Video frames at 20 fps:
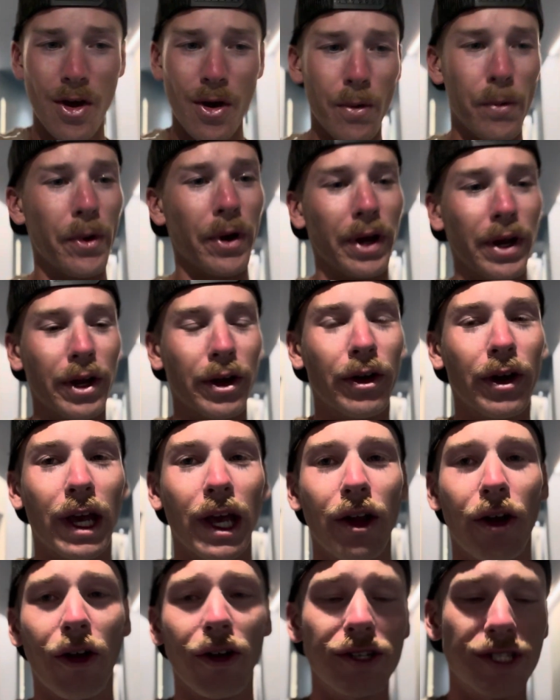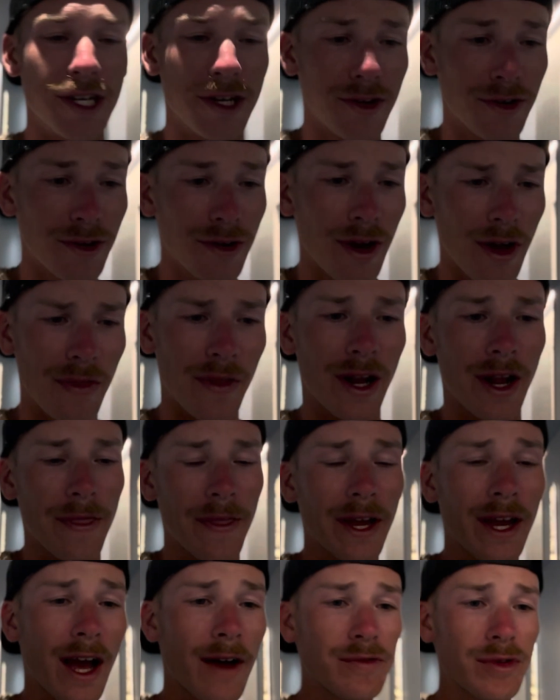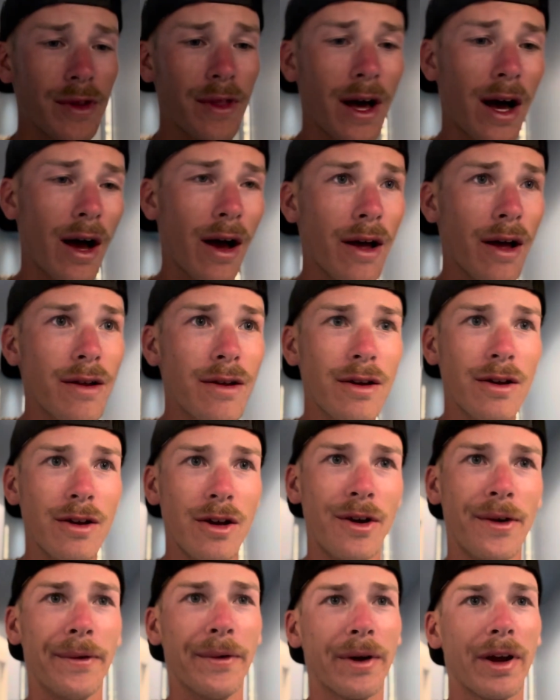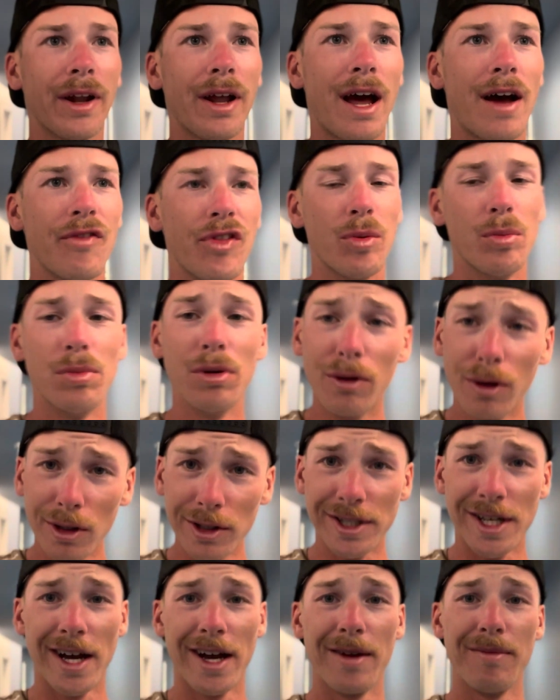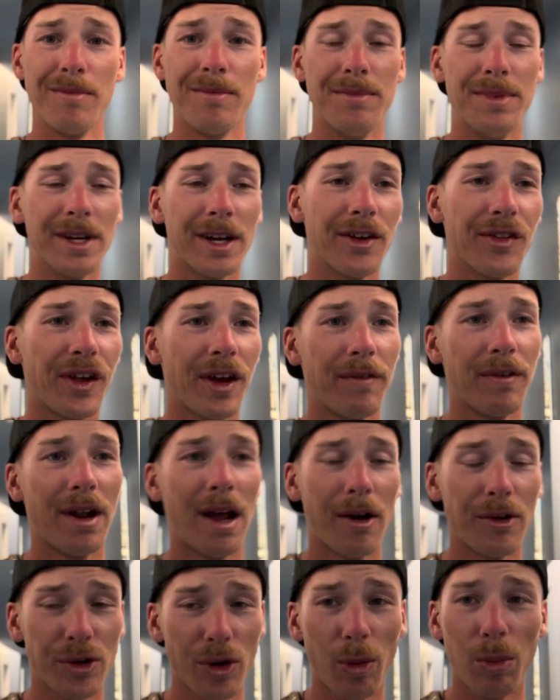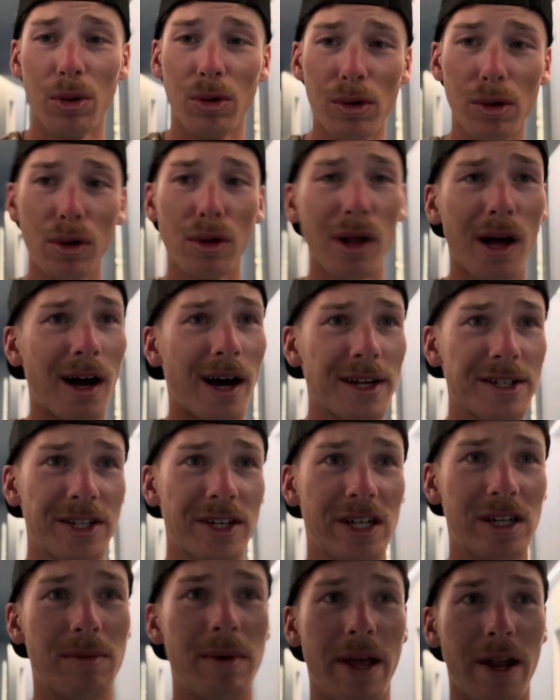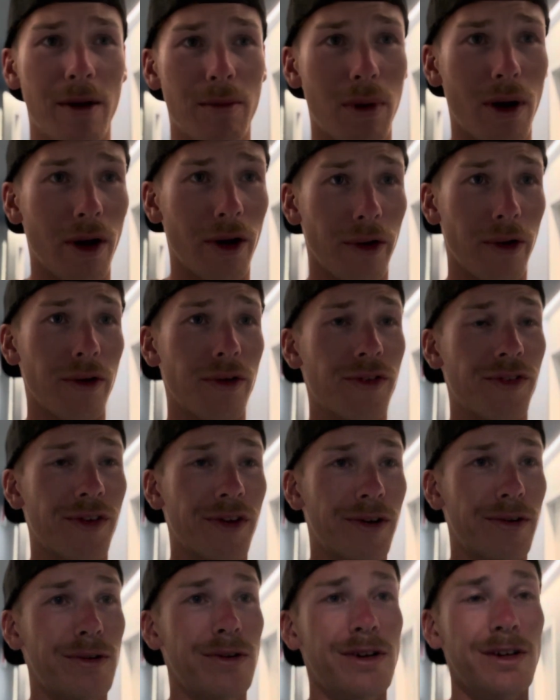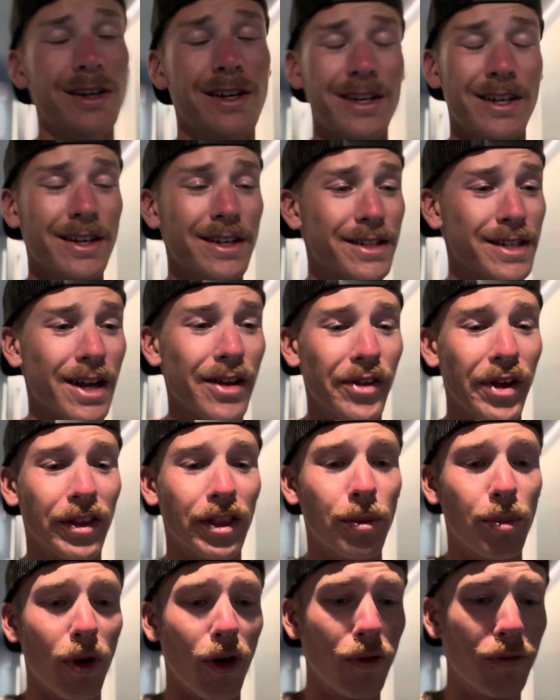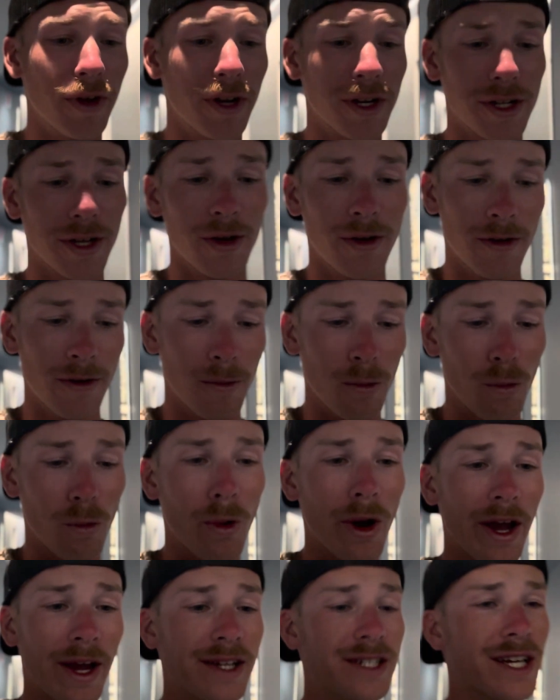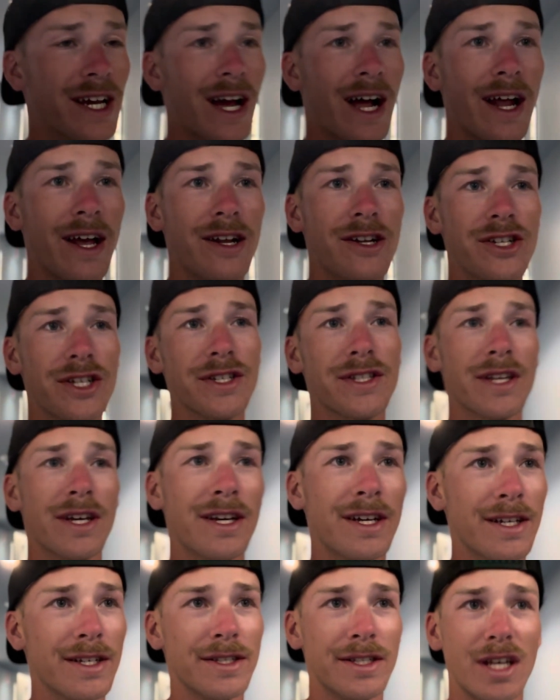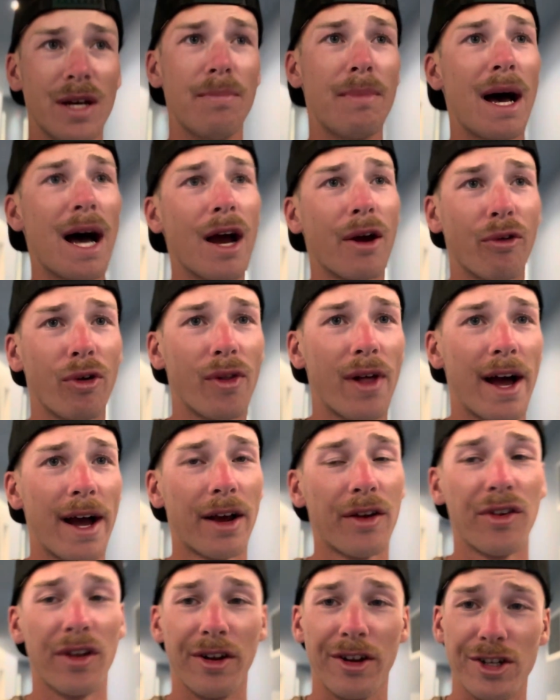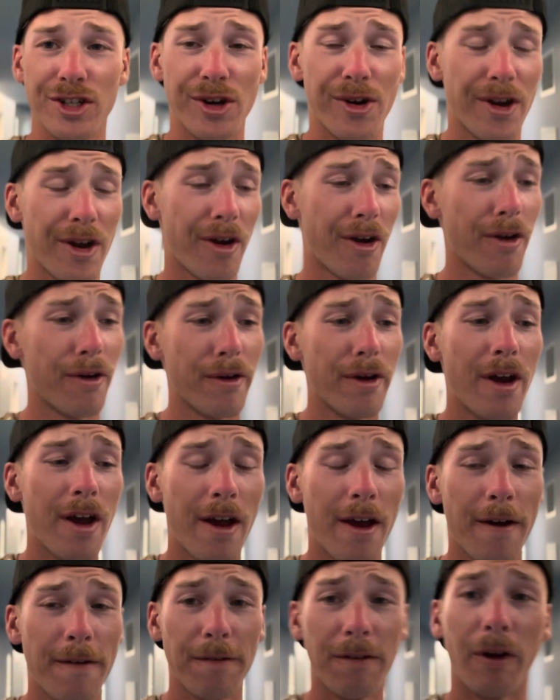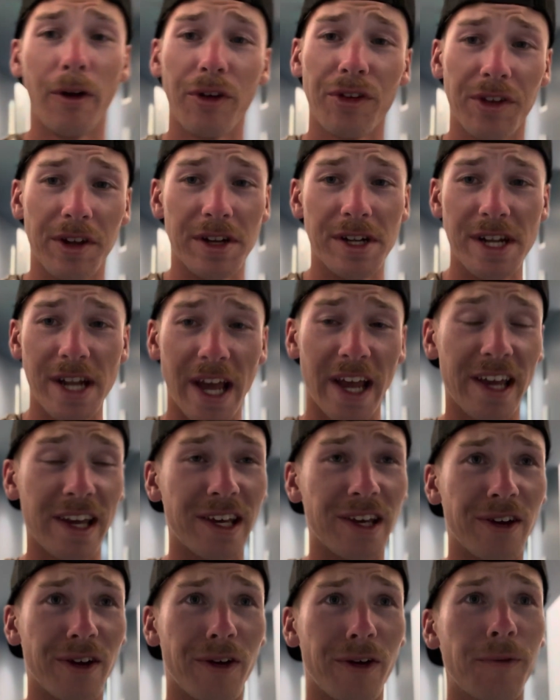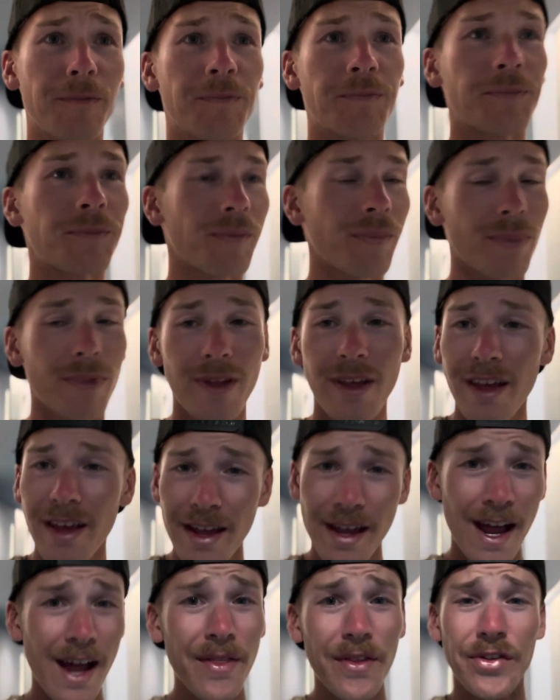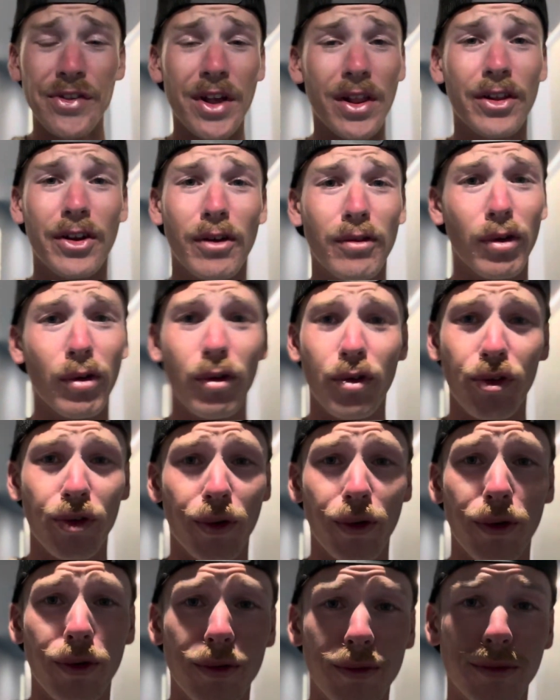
we're gonna go get our dinner, and then I think after that, I'm gonna have some pool time because they have an outdoor pool, hot tub, and a bar. So sounds like the perfect way to kind of just sit back, relax, and enjoy our first day here at the Stella Nova Resort.